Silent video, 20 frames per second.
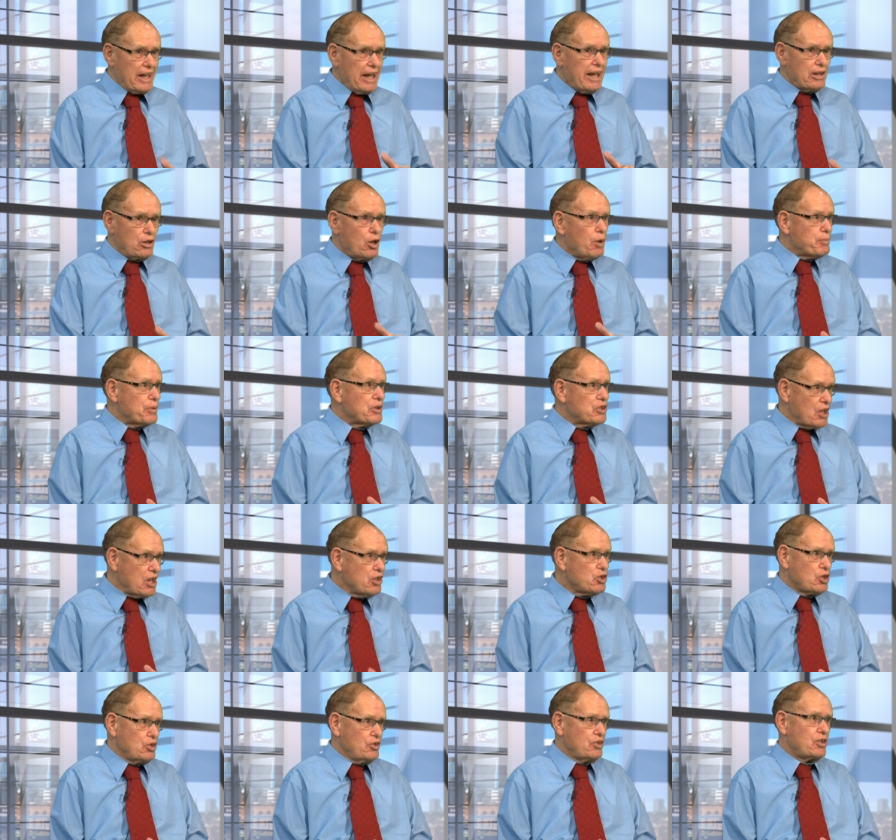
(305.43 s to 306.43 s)
in
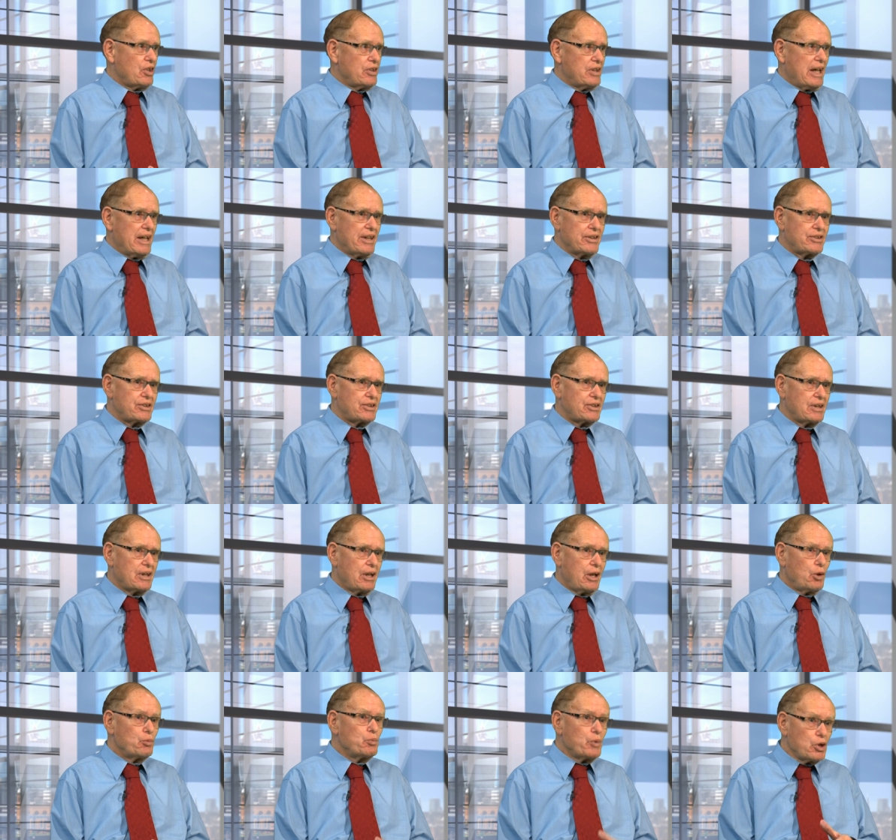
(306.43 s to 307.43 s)
opposition to this,
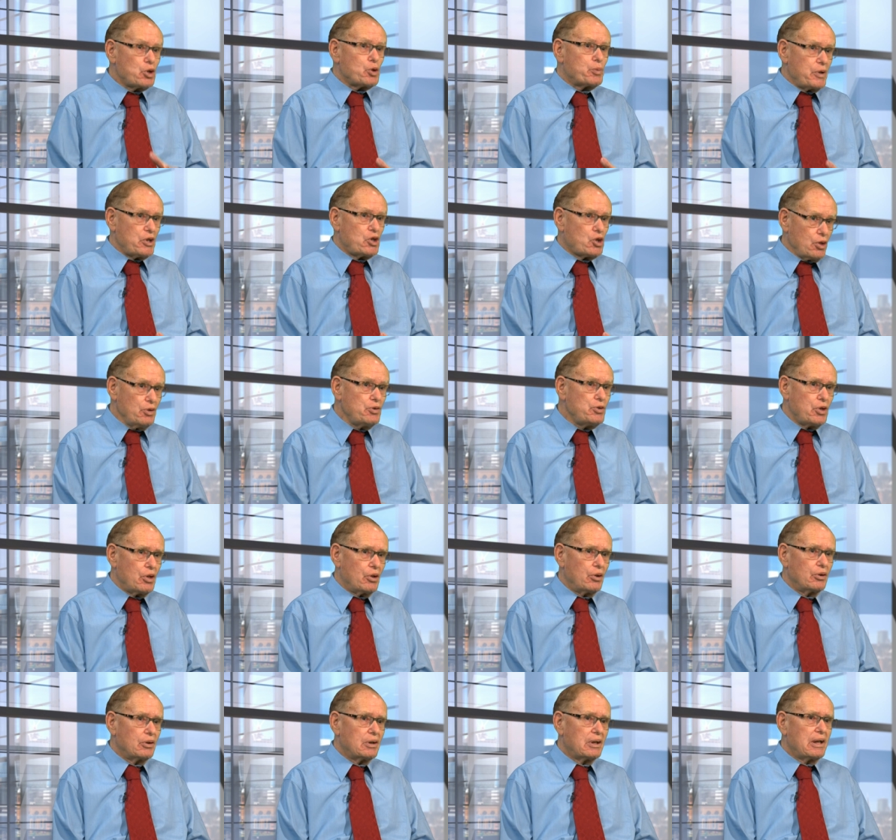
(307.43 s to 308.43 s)
which we should
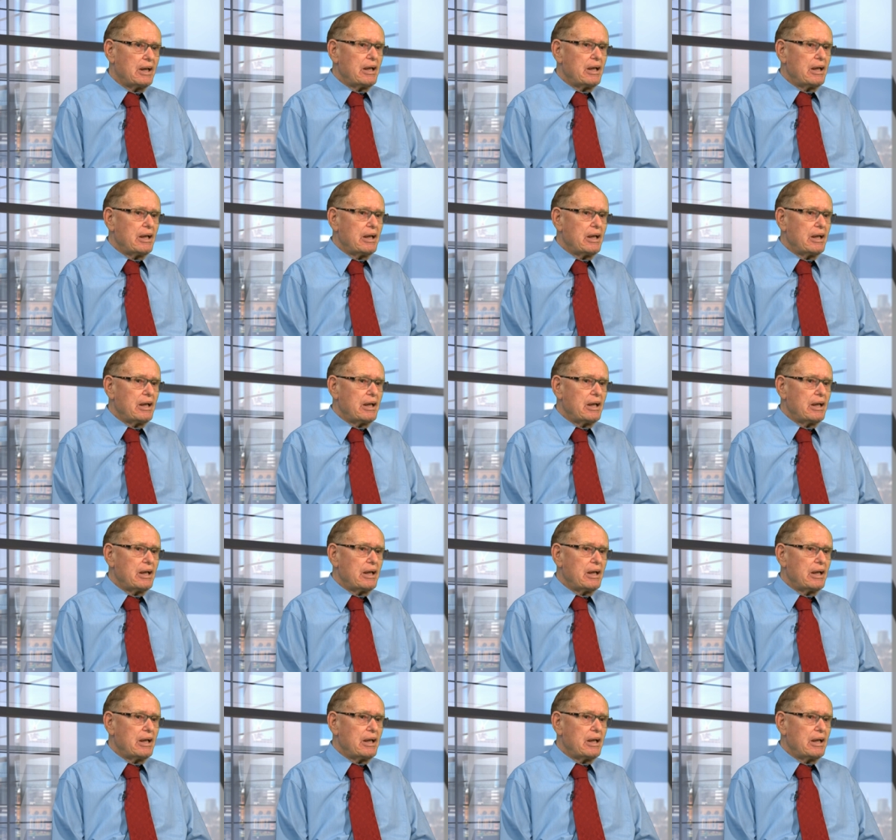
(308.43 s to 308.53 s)
do.